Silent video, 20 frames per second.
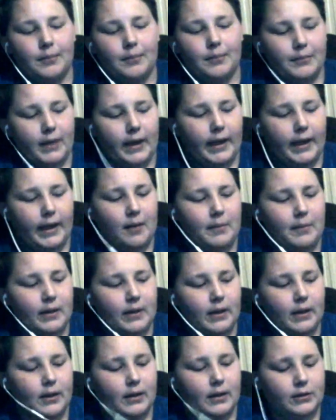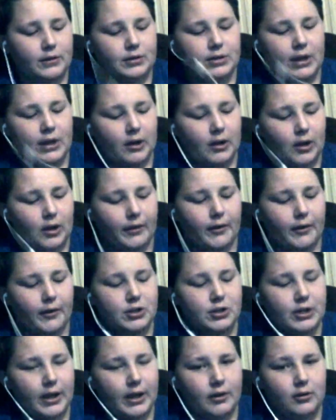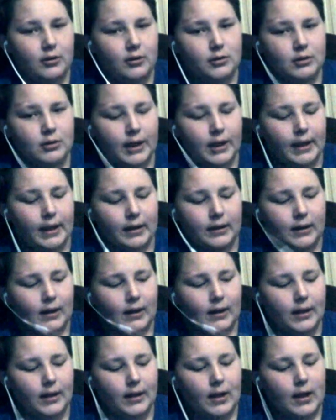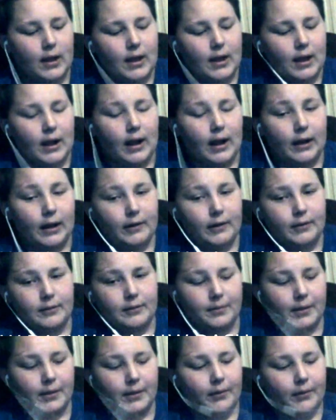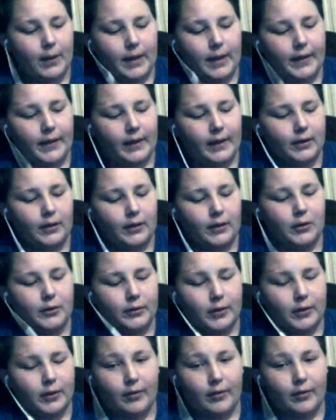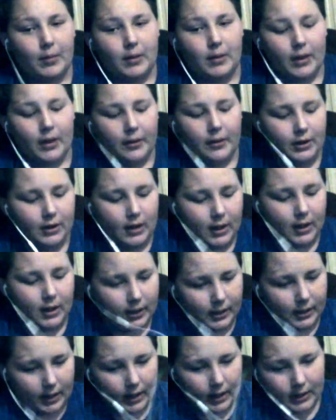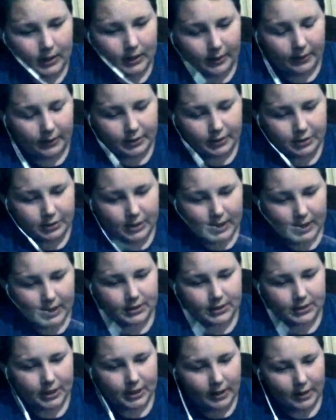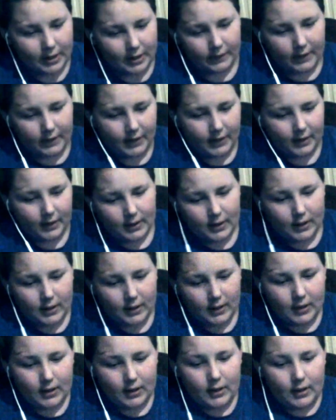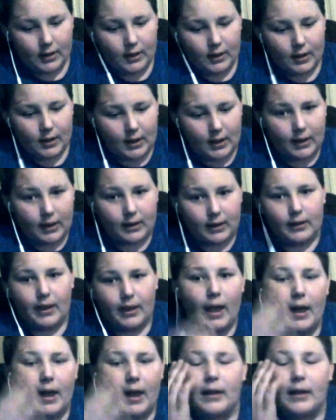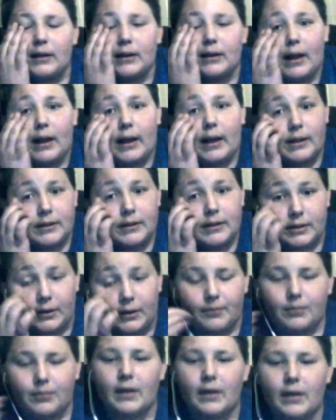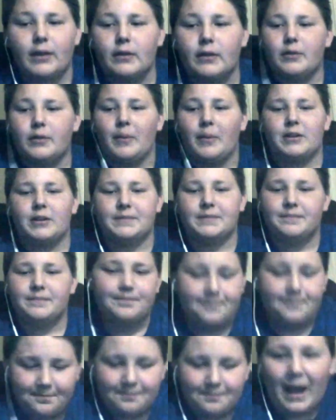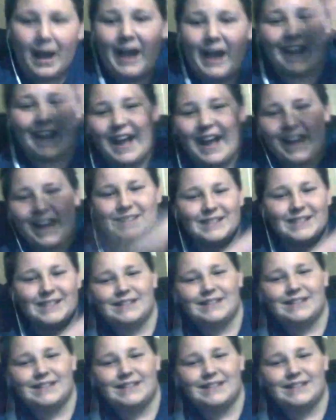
They gave me a shout out on their channel, and I just believe the right thing to do is give them another kind of shout out thing. And yeah, guys, thank you so much. Bye, guys.